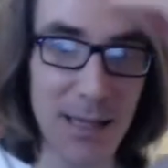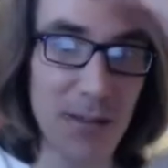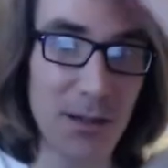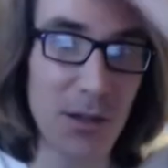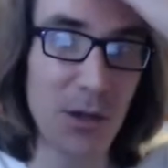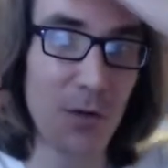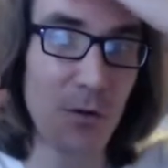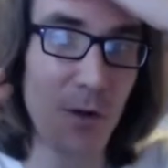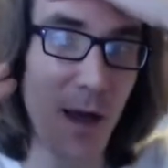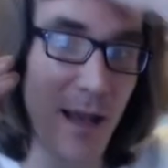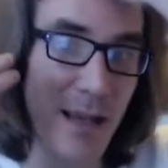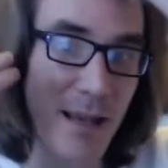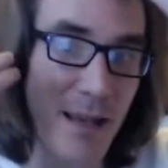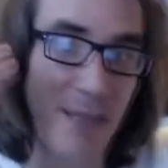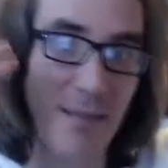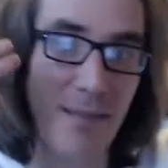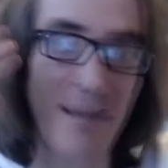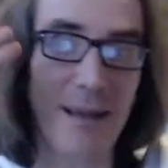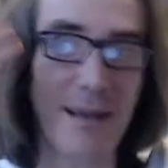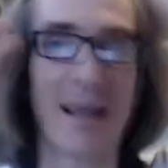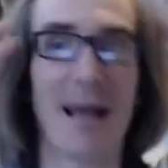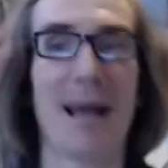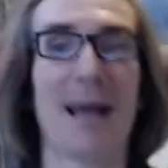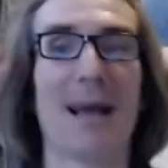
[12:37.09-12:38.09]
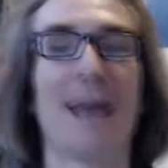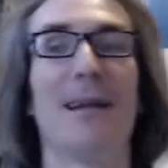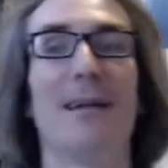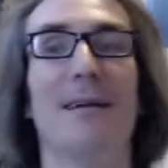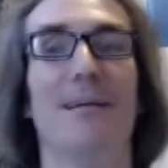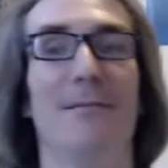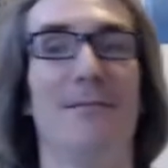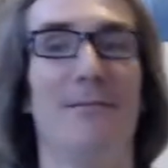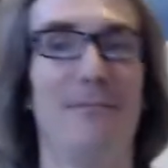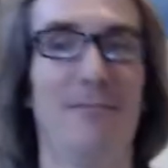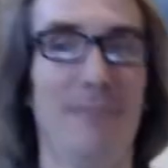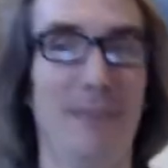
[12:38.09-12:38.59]
didn't do anything
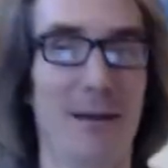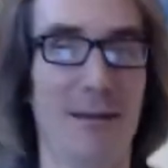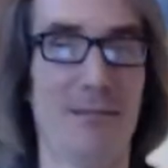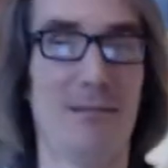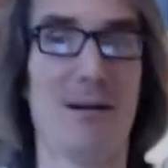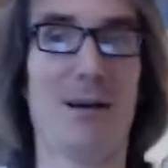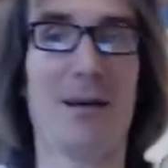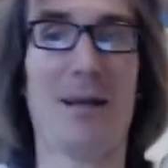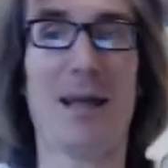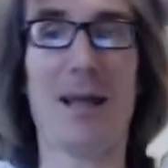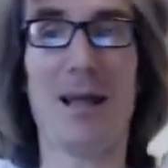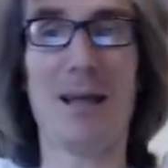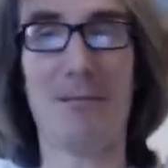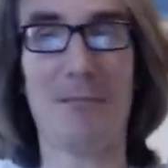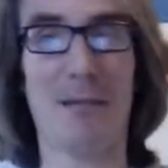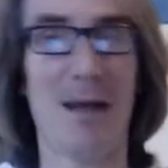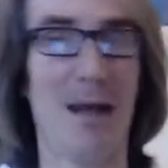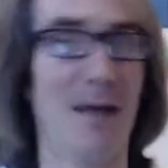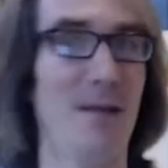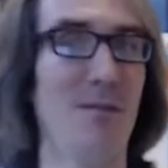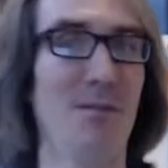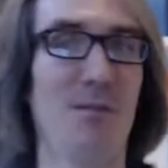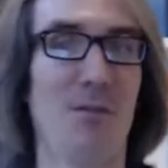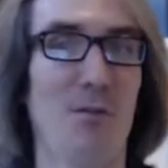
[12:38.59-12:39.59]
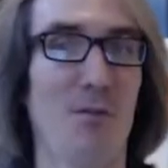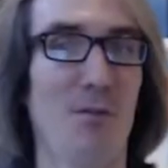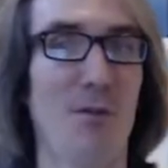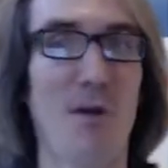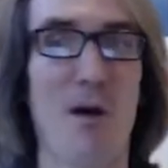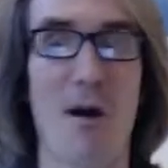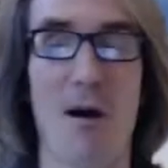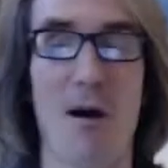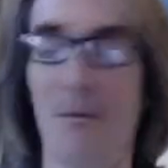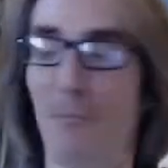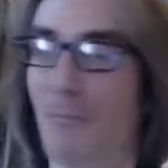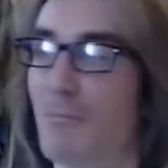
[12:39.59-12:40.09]
negative, okay, as you
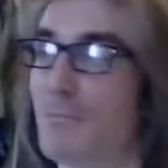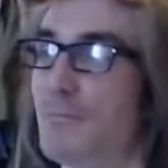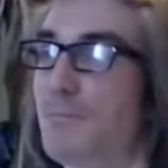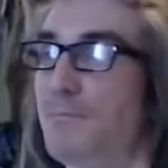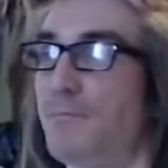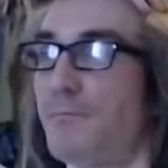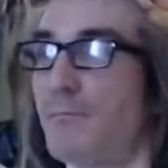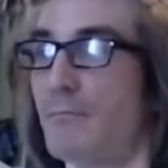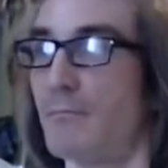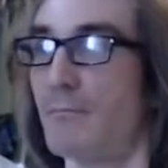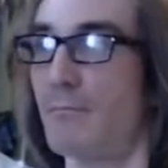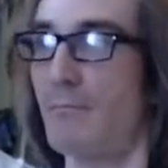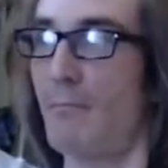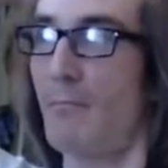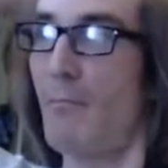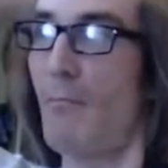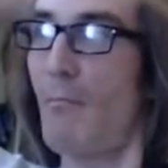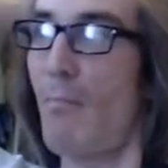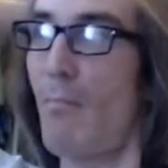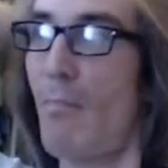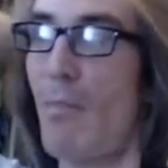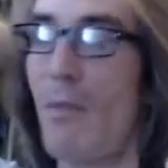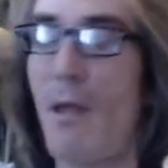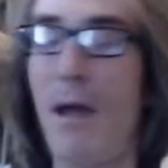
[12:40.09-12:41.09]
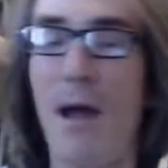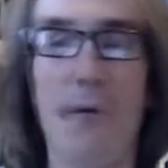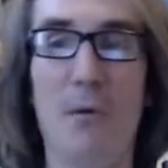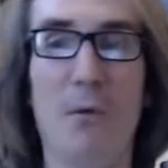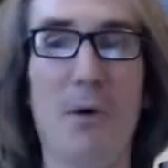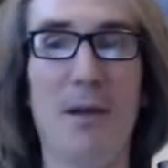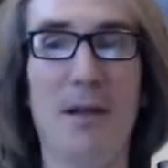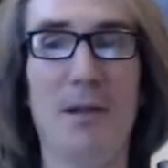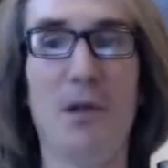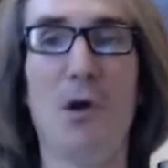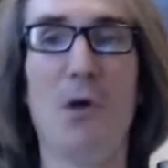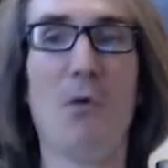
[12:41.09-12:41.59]
saw.
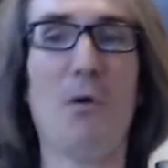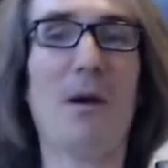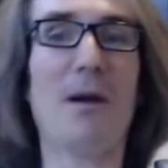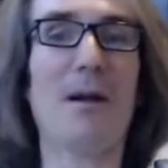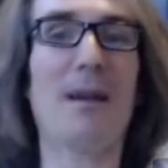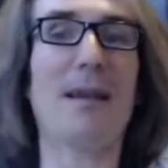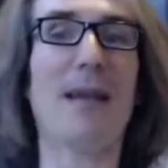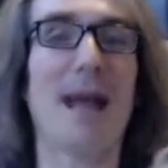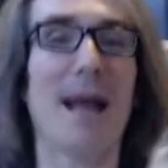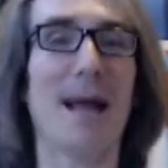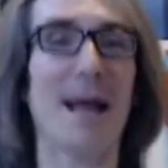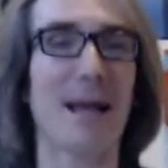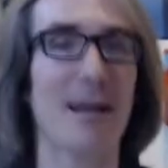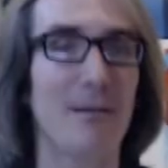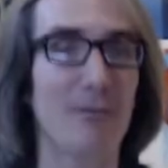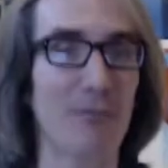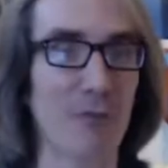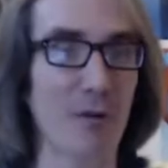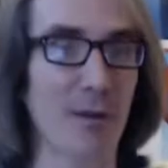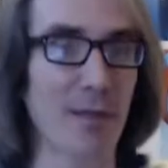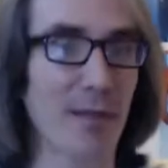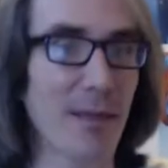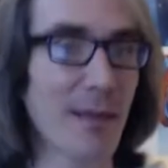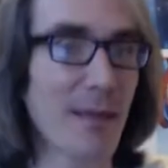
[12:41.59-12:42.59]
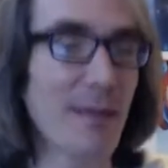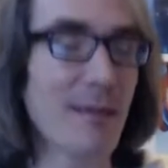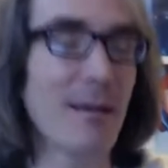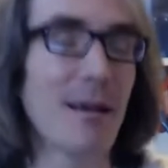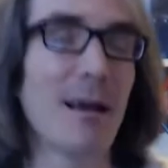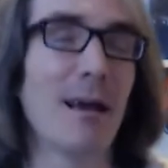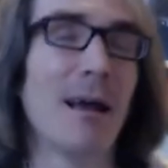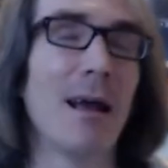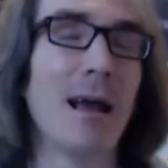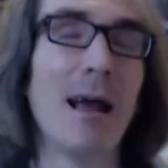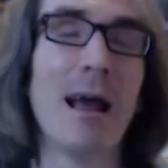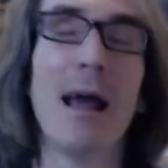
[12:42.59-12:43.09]
I went nowhere negative with
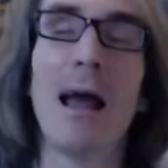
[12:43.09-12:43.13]
it.